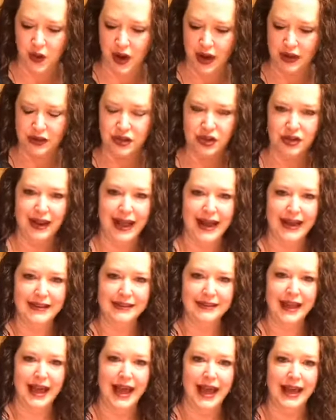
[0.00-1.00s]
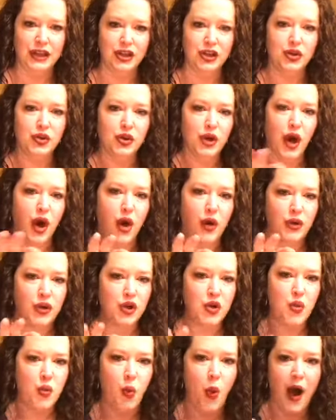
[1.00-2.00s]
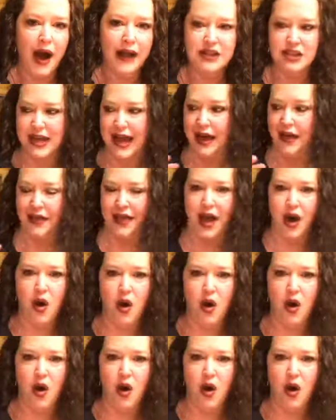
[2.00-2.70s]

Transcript: underline that and you go and you watch how that